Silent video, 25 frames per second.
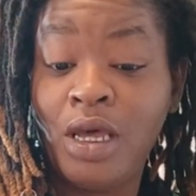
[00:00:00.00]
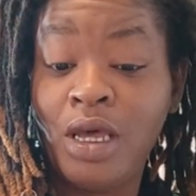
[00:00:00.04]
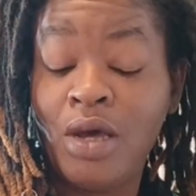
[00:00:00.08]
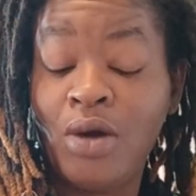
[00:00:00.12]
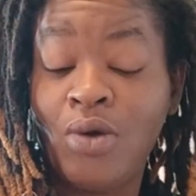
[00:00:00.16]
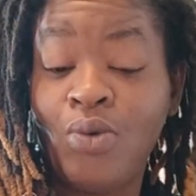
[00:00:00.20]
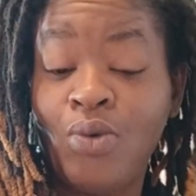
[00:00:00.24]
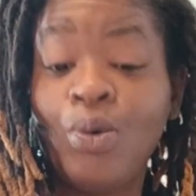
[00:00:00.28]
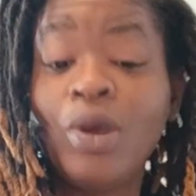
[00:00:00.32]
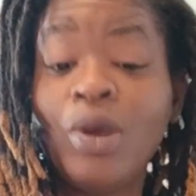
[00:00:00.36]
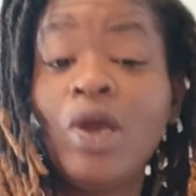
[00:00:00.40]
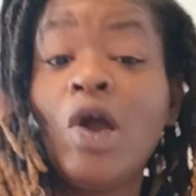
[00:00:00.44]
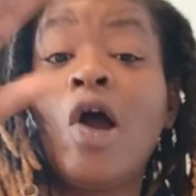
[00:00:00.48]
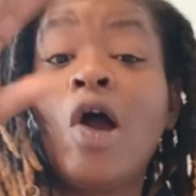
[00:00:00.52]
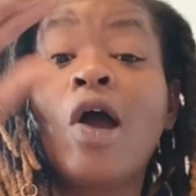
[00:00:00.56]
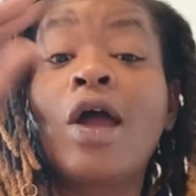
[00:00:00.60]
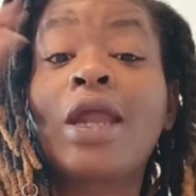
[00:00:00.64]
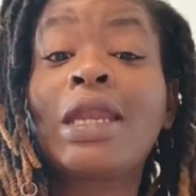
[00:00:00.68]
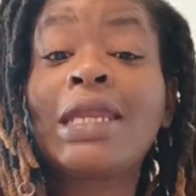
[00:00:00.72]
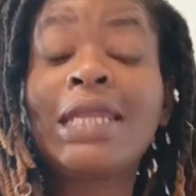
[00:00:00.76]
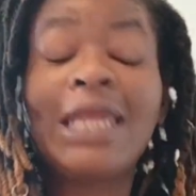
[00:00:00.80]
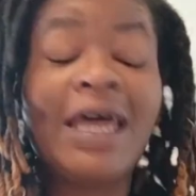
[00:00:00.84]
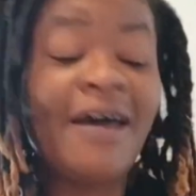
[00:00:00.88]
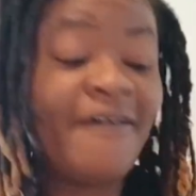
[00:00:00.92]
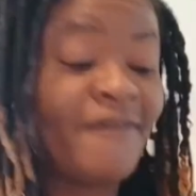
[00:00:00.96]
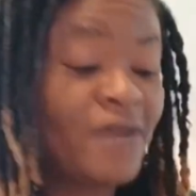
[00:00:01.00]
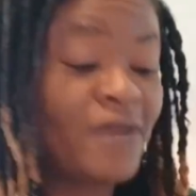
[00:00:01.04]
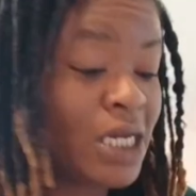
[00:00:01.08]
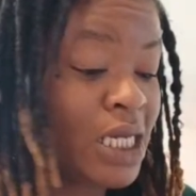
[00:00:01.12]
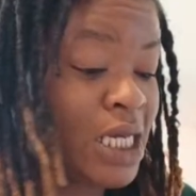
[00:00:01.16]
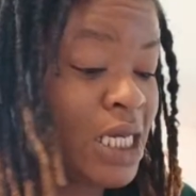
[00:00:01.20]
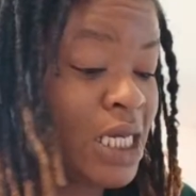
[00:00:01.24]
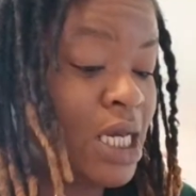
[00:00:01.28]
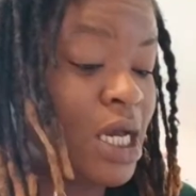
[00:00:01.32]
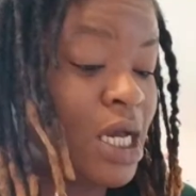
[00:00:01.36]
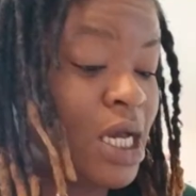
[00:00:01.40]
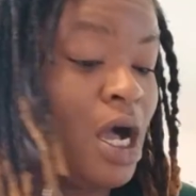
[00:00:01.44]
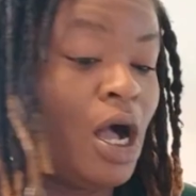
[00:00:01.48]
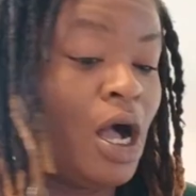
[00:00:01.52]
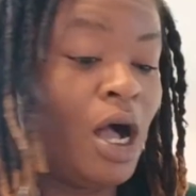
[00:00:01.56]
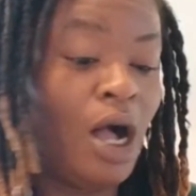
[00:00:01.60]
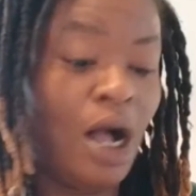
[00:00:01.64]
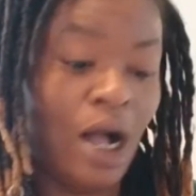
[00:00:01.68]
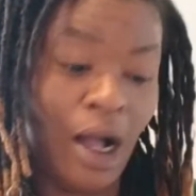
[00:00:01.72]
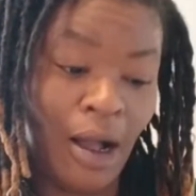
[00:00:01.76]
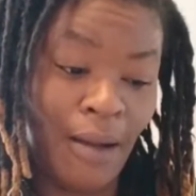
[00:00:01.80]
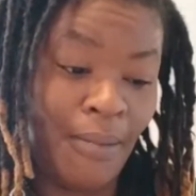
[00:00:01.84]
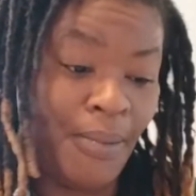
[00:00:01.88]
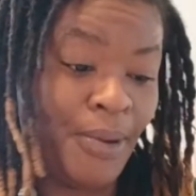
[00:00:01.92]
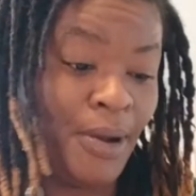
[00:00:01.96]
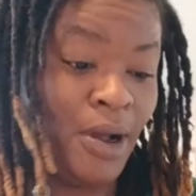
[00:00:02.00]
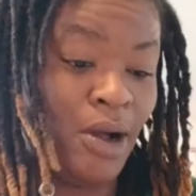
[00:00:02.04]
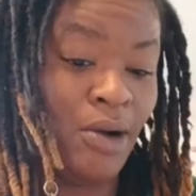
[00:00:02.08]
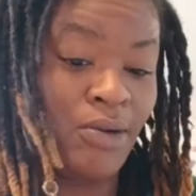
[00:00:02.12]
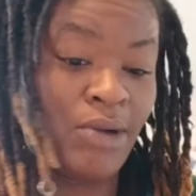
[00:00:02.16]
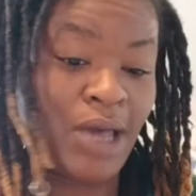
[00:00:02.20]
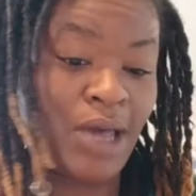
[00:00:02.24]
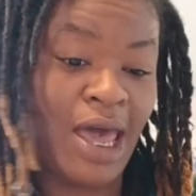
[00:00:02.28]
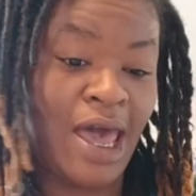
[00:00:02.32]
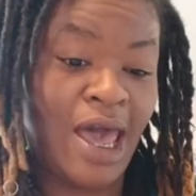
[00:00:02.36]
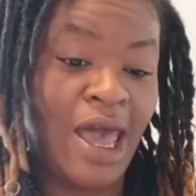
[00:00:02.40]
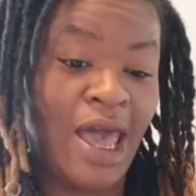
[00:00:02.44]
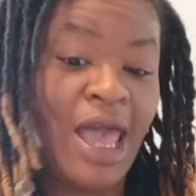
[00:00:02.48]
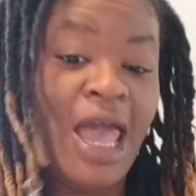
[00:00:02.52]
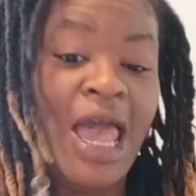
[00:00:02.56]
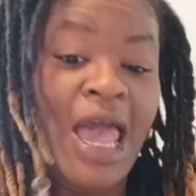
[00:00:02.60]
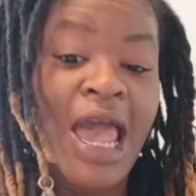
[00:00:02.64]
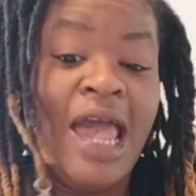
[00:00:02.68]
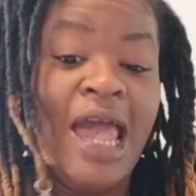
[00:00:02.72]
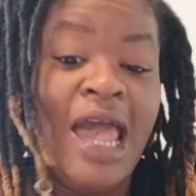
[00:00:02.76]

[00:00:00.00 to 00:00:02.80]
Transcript: We are leveling up, okay?